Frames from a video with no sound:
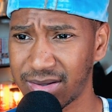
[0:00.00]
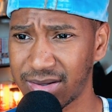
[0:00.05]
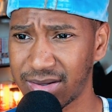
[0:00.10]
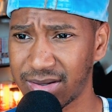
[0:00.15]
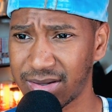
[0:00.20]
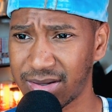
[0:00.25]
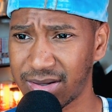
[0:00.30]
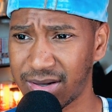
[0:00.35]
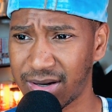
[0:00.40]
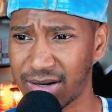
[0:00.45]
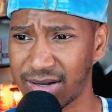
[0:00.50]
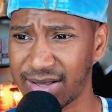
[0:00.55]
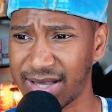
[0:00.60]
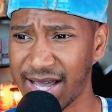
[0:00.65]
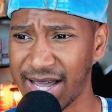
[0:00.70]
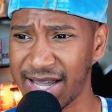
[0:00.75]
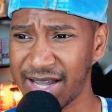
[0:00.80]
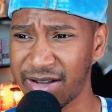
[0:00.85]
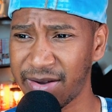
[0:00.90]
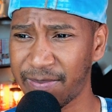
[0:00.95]
Are
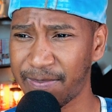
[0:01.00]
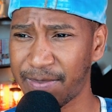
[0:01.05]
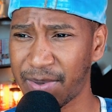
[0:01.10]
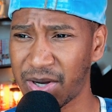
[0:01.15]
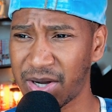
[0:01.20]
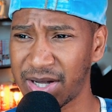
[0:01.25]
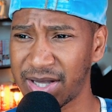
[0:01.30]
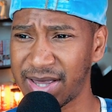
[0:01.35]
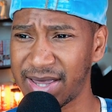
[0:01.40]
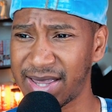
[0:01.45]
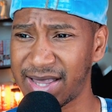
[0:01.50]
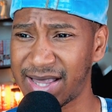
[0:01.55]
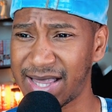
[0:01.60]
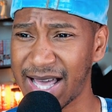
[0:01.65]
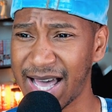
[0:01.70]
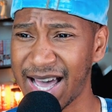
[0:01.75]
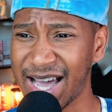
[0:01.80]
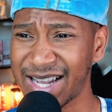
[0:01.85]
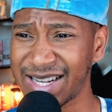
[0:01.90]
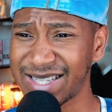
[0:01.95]
they up on
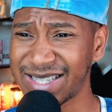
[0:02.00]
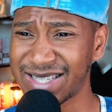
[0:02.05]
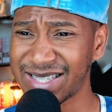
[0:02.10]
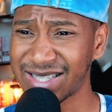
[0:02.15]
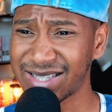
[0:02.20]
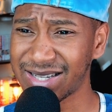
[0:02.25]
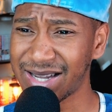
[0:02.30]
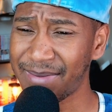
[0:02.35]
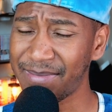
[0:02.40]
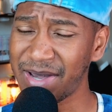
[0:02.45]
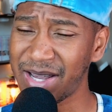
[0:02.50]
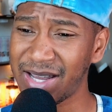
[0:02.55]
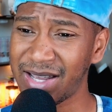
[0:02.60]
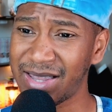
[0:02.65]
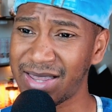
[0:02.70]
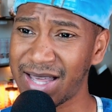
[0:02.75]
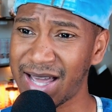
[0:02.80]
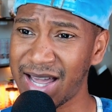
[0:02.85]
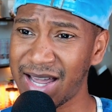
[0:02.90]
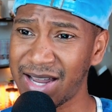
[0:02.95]
that? I mean,
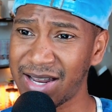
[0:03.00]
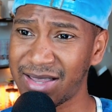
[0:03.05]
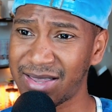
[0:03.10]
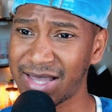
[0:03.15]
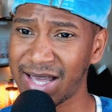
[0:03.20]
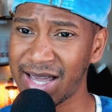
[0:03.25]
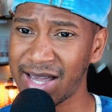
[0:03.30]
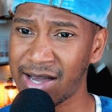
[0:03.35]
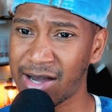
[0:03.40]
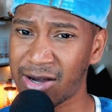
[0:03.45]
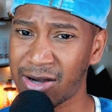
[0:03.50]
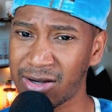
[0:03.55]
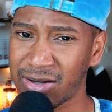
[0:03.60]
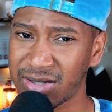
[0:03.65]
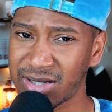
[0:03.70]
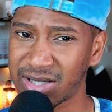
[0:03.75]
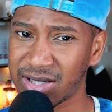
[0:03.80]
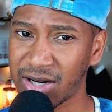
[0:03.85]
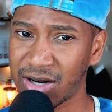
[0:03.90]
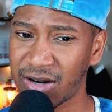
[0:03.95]
they all
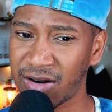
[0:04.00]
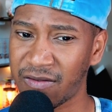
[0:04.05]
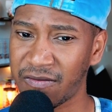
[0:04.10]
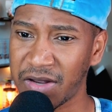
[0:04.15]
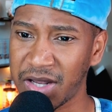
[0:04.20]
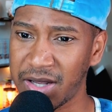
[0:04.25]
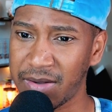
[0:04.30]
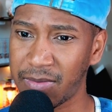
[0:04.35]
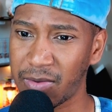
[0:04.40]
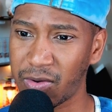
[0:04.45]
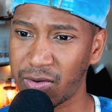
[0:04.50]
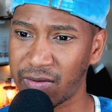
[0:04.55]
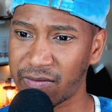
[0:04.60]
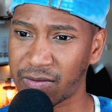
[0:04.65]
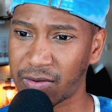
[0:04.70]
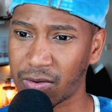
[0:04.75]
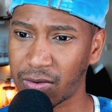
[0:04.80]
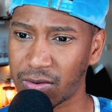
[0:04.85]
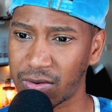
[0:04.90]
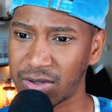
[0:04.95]
serve Emu, of
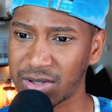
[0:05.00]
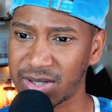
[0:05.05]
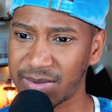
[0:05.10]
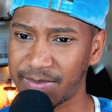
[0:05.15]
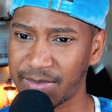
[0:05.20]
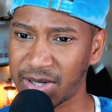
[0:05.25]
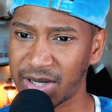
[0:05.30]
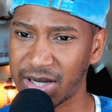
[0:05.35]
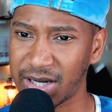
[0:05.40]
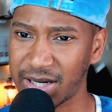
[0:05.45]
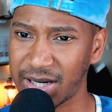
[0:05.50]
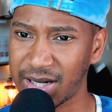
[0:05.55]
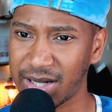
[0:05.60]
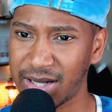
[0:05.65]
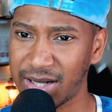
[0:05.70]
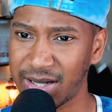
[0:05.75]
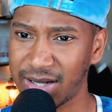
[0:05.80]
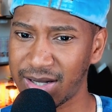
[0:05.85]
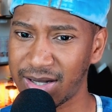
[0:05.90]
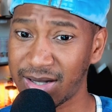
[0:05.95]
course, but
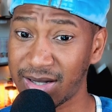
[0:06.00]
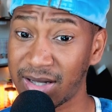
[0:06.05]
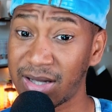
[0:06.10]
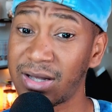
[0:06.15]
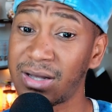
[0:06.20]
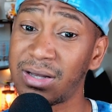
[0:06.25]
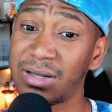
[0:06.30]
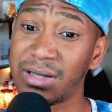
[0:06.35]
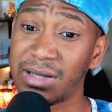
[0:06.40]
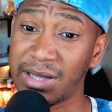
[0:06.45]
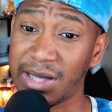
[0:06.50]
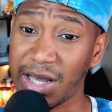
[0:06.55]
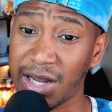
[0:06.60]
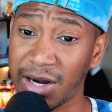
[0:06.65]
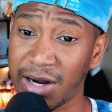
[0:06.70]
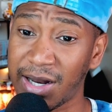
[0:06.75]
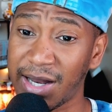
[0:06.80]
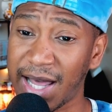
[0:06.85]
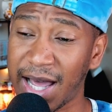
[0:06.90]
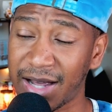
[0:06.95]
they're
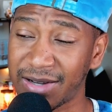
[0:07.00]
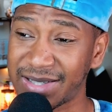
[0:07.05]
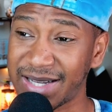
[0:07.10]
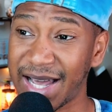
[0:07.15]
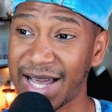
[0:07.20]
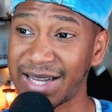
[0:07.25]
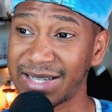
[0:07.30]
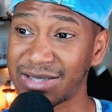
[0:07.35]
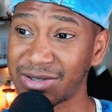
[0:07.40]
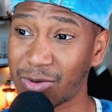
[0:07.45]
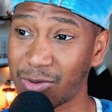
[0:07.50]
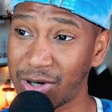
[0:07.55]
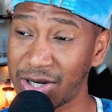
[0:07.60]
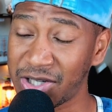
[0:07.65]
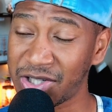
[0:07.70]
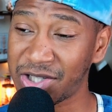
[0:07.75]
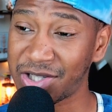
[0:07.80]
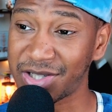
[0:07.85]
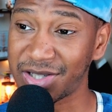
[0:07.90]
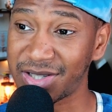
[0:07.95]
allowed to ask
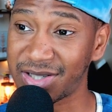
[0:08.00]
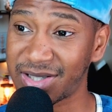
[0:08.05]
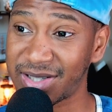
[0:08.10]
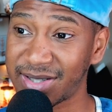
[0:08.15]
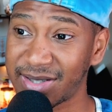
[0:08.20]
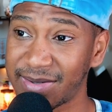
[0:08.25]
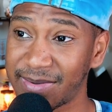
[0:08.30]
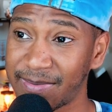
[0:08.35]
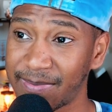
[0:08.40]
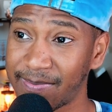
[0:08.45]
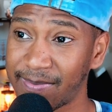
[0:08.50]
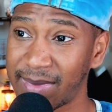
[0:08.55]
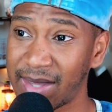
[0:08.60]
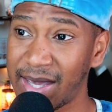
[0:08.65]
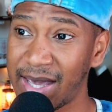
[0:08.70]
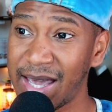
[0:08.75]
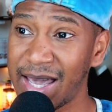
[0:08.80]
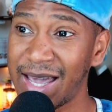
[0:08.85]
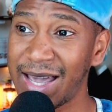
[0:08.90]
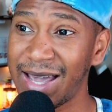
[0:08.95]
questions.
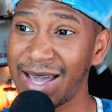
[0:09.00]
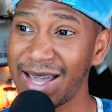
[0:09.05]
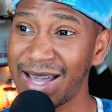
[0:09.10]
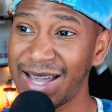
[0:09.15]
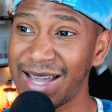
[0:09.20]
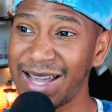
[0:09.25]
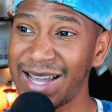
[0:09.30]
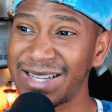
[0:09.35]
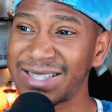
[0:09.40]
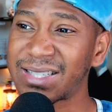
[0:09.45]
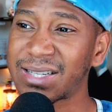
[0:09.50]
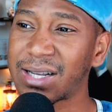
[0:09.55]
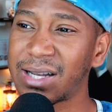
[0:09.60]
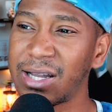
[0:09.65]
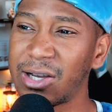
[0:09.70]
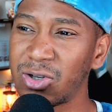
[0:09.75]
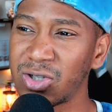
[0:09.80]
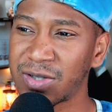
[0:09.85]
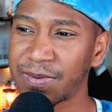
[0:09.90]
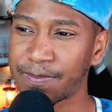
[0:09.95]
It's
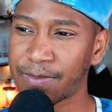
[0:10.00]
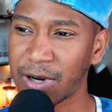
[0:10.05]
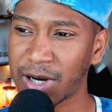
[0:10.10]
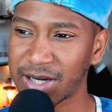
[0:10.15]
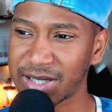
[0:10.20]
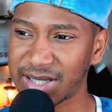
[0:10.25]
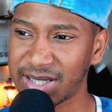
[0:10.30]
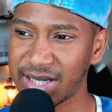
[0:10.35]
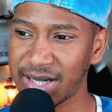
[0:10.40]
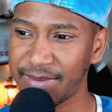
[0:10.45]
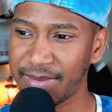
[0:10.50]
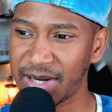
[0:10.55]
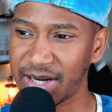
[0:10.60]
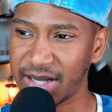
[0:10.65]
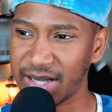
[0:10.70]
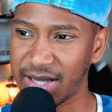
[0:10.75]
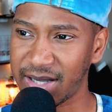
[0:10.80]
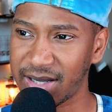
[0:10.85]
close proximity.